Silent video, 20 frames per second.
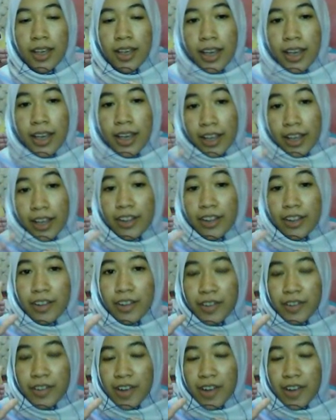Hello
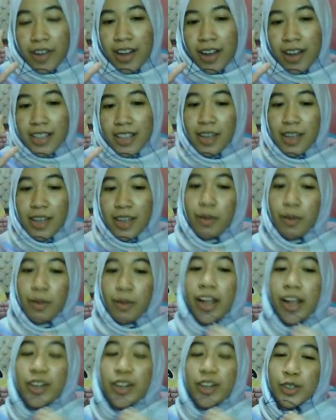everyone,
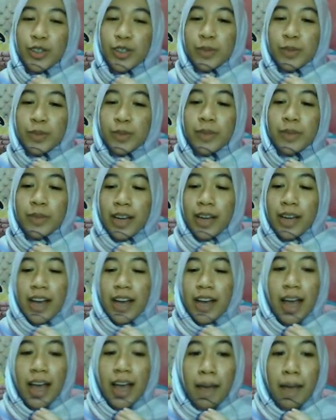Assalamualaikum.
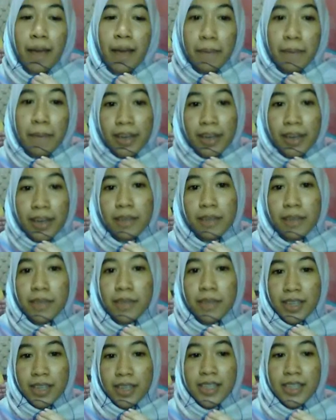My name
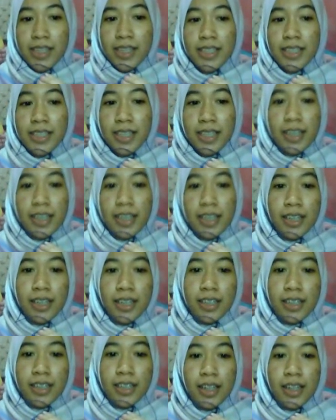is
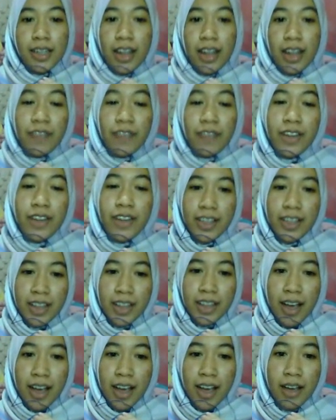Lara
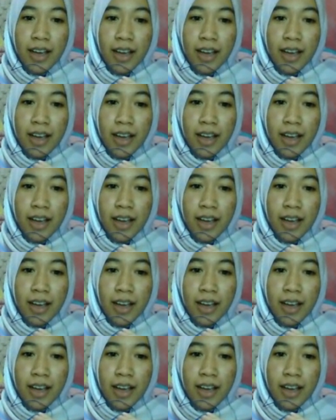Finandita.